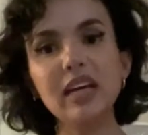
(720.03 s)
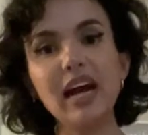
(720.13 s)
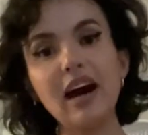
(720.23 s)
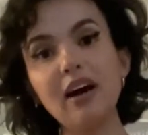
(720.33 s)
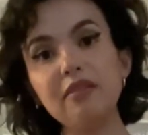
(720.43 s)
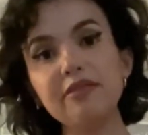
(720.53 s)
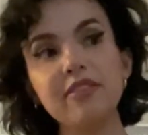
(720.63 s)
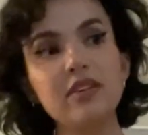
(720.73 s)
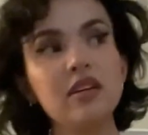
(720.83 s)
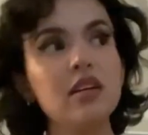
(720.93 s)

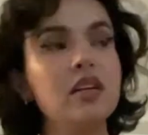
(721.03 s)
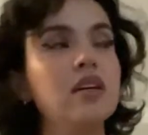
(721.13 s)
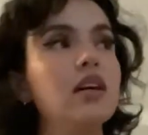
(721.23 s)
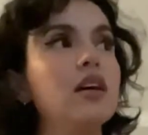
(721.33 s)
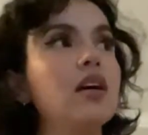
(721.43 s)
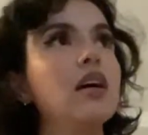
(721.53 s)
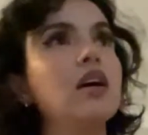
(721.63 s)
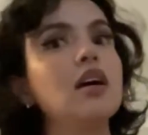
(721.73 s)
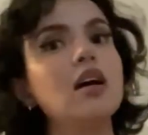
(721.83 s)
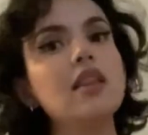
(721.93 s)
half.
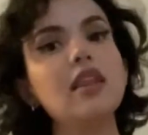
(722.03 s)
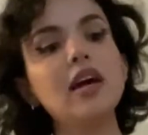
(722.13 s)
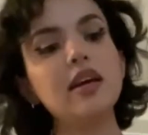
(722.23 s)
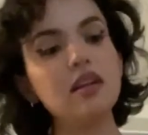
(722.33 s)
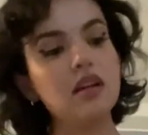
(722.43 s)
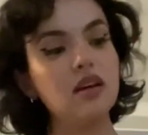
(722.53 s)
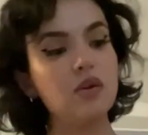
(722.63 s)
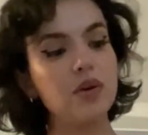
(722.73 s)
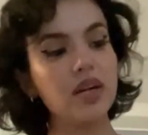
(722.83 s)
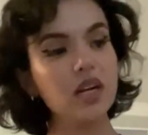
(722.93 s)
And then
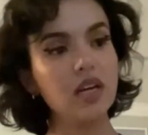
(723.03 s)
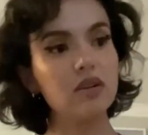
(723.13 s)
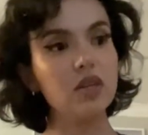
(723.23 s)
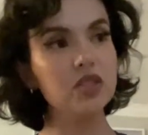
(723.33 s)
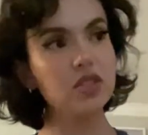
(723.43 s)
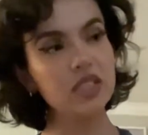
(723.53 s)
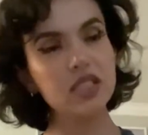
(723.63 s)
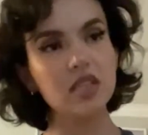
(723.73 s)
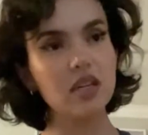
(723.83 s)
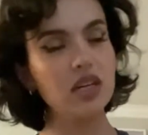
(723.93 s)
we're gonna get
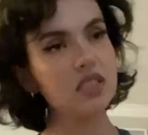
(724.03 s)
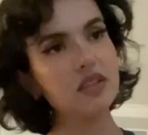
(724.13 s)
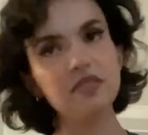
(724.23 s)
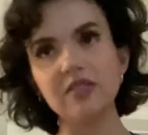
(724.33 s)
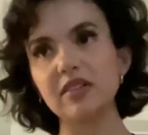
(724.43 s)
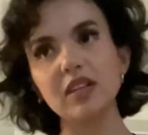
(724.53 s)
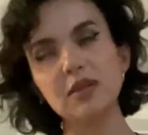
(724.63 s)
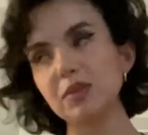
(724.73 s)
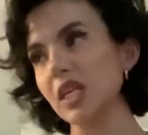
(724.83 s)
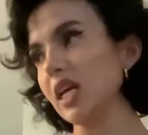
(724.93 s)
groceries, as I
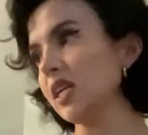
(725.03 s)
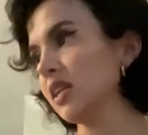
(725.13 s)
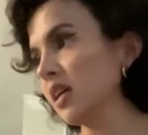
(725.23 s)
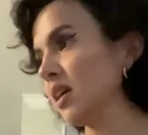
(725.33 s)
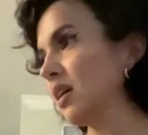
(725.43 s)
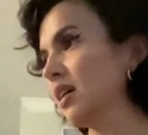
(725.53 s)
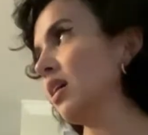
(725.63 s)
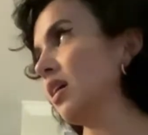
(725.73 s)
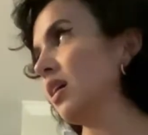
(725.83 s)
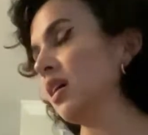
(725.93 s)
keep saying.
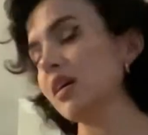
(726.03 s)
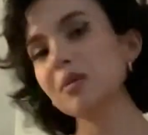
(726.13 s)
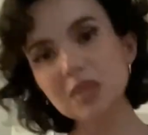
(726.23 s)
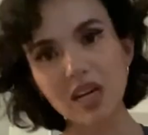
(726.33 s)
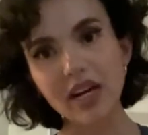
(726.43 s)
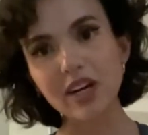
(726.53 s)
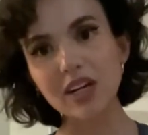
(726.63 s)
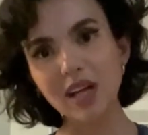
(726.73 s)
I'm tired.